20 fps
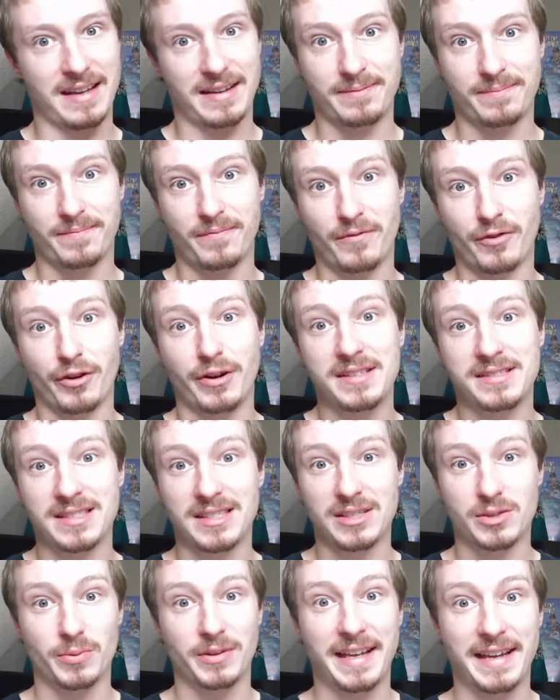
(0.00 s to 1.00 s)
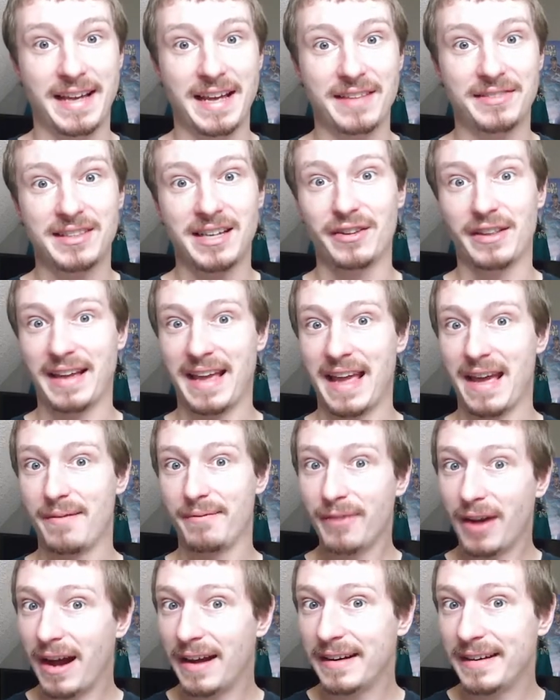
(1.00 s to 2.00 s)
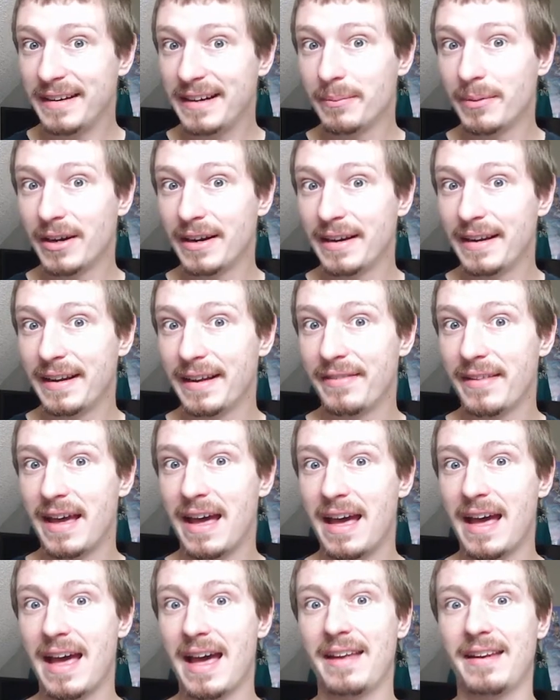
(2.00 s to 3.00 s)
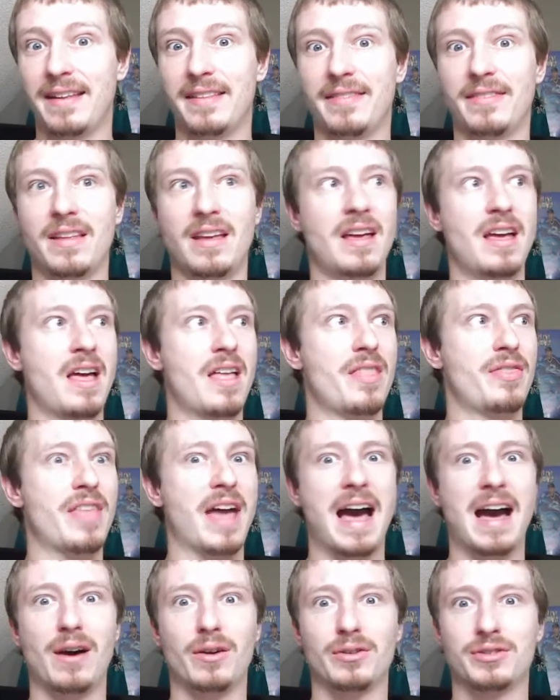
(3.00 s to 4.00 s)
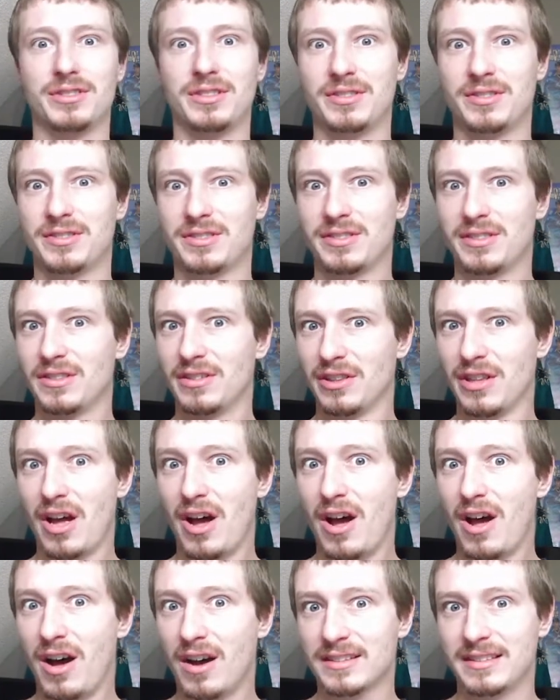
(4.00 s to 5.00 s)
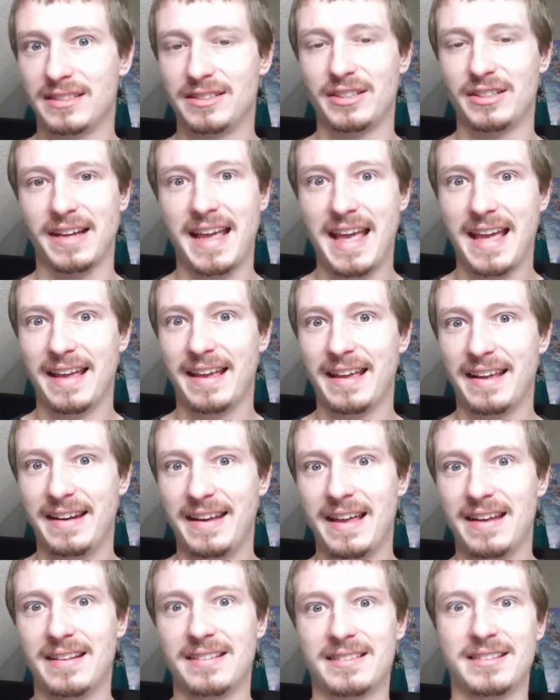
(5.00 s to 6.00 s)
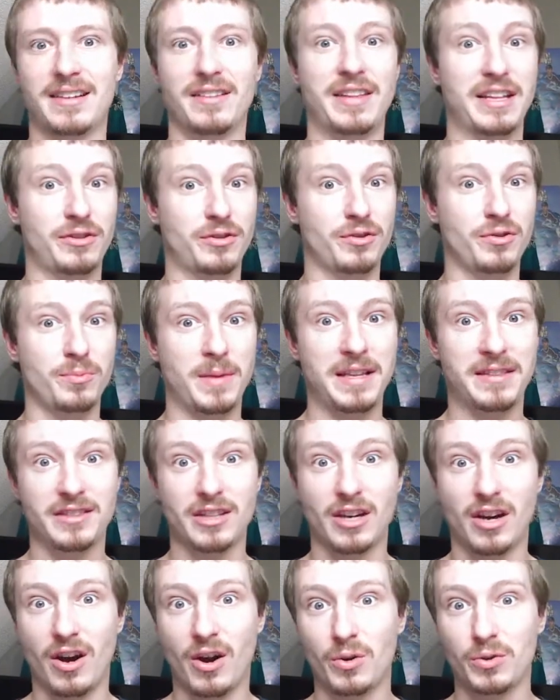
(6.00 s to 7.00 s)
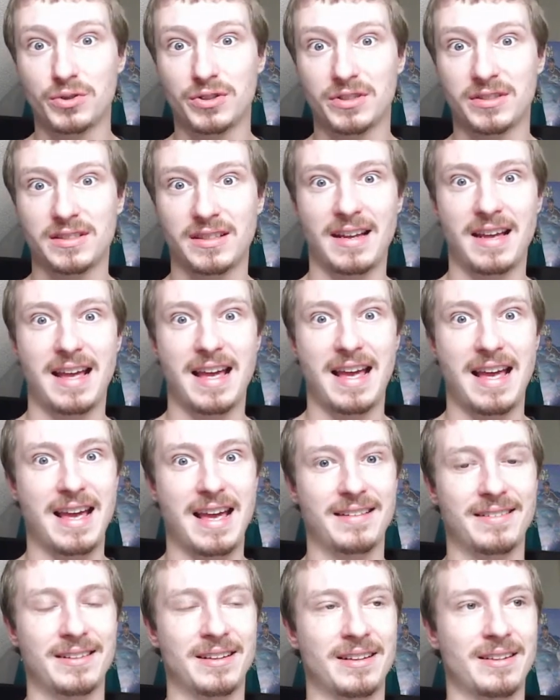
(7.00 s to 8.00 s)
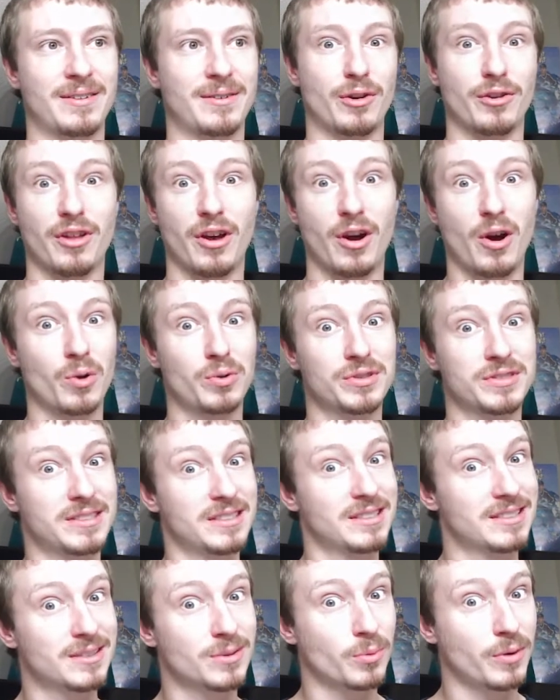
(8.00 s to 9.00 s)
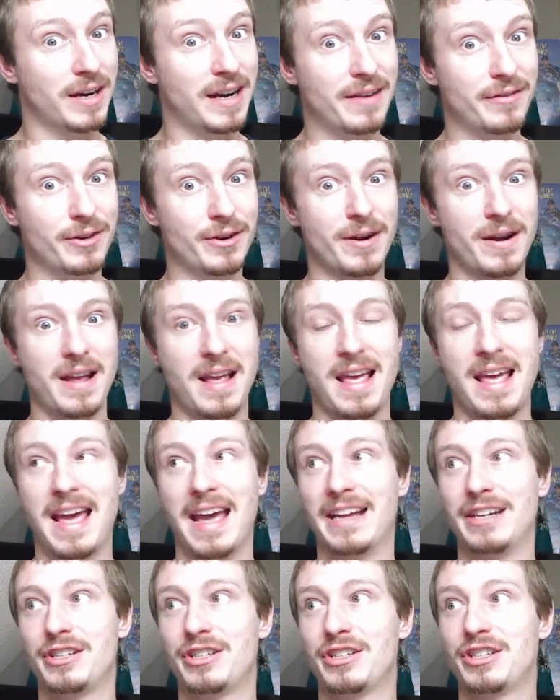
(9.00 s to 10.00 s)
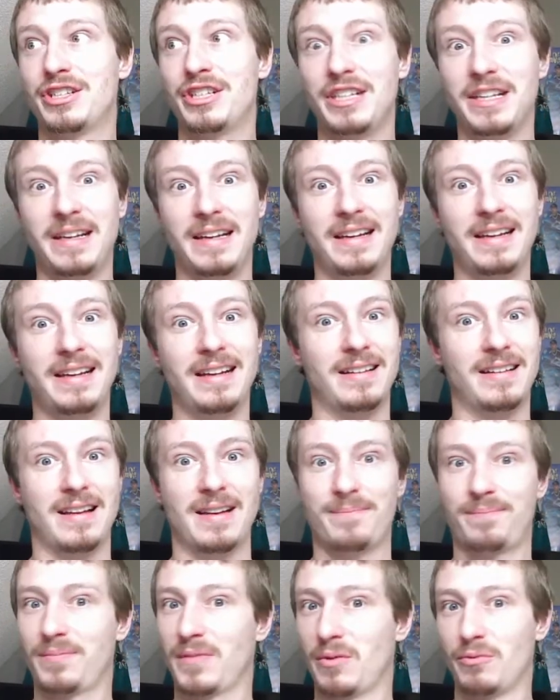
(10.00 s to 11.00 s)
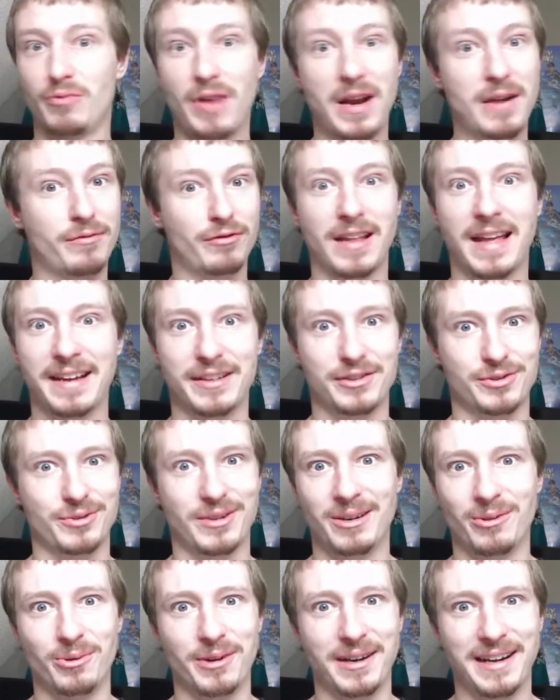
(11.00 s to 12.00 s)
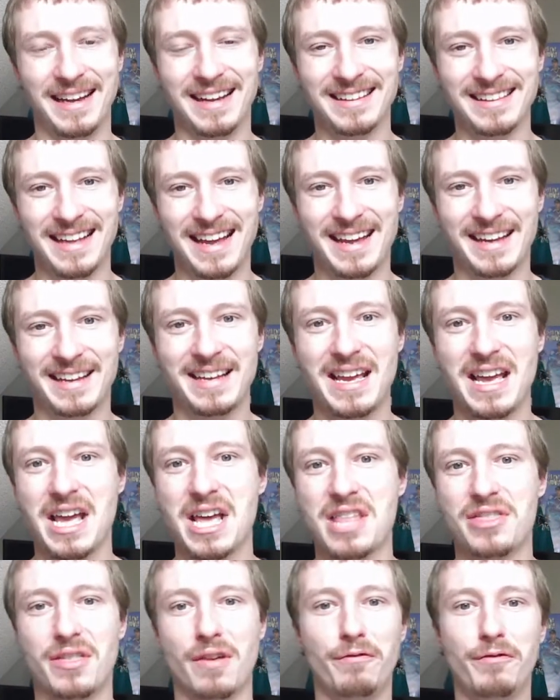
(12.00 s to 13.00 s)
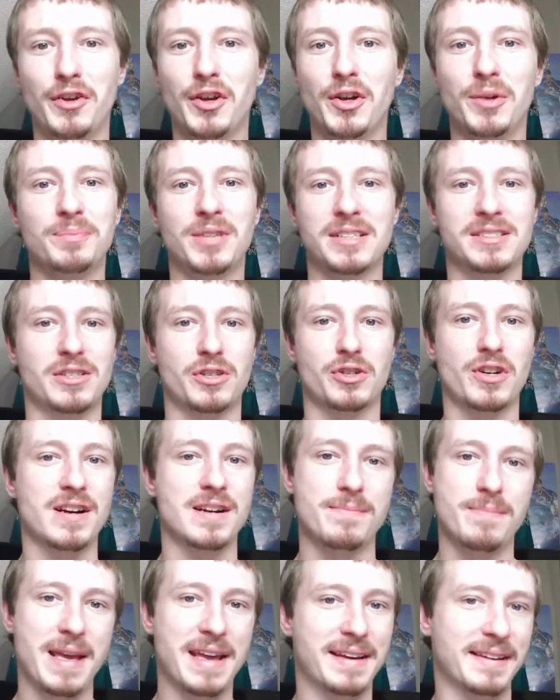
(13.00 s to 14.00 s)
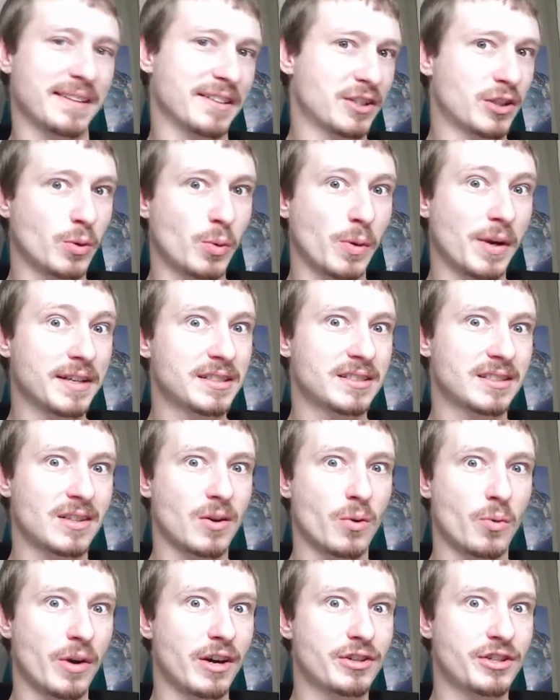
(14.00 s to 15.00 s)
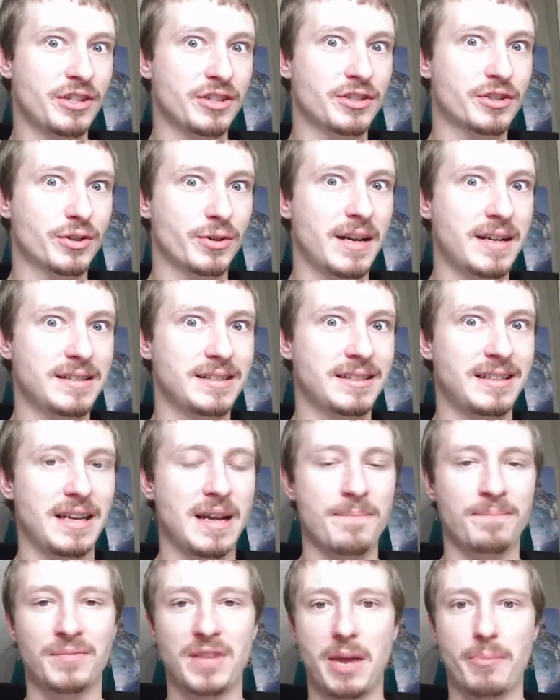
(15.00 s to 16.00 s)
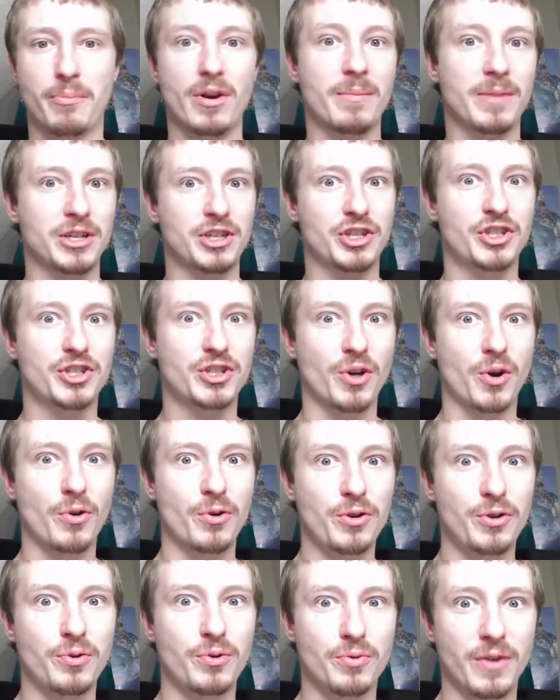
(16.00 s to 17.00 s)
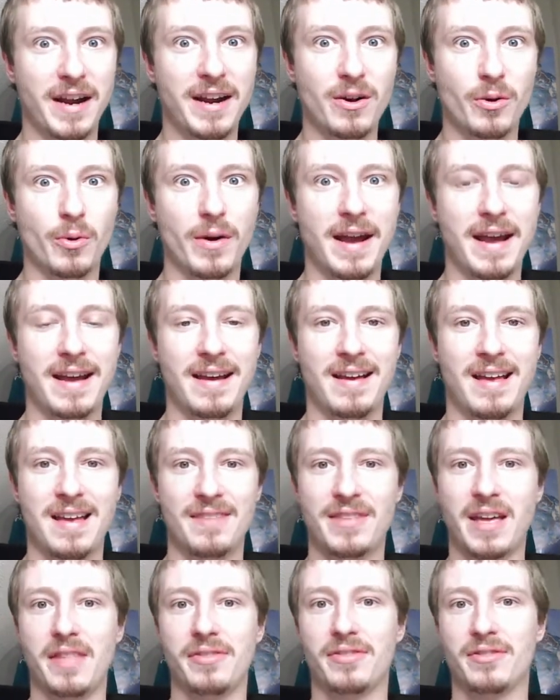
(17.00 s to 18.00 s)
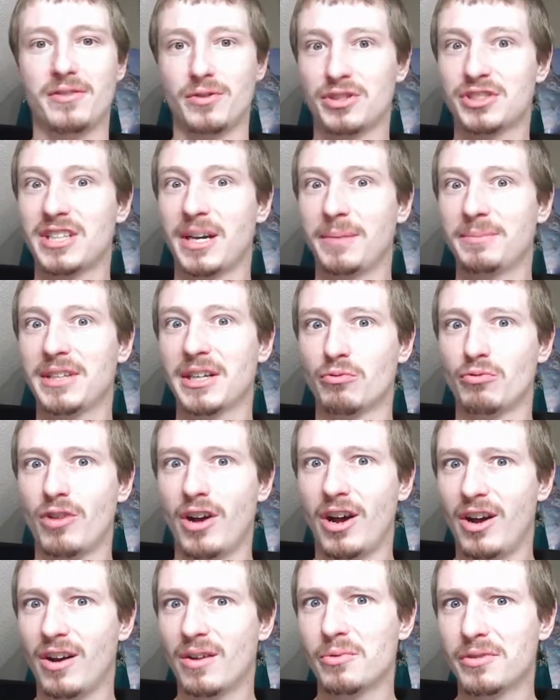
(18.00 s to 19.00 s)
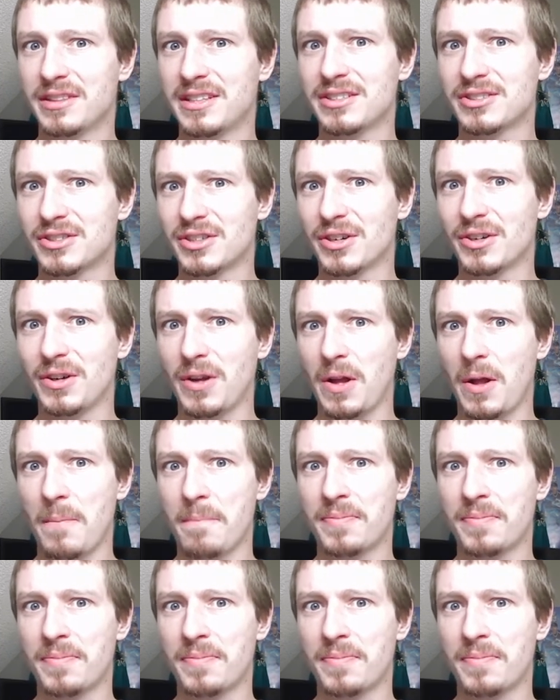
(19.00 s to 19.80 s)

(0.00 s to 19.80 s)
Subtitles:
for instance, when they get there, they can't find anybody in that, and the house is locked and they can't get in until they do meet the host or the hostess, whatever, and she red flags right away. Like, the film doesn't try to make it a twist where she's crazy. They pretty much show you right away that there's something wrong with this girl,